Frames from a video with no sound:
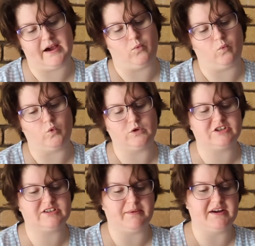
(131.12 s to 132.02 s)

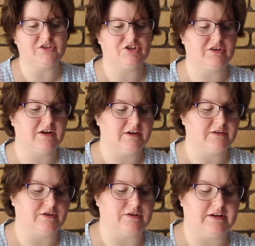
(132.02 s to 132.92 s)
water sponge.
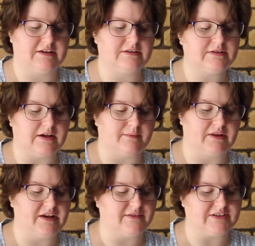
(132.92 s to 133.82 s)
So these I
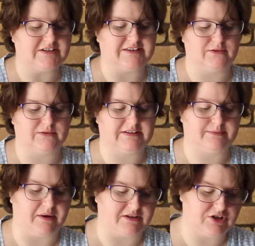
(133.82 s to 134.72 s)
believe are just little
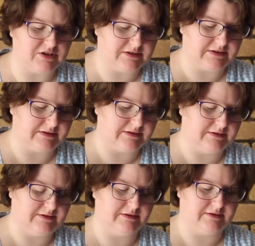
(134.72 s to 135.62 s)
sponges.
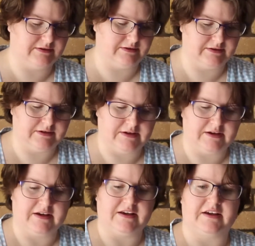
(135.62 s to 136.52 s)

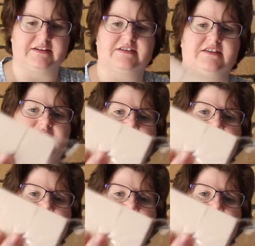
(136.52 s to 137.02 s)
You can see they're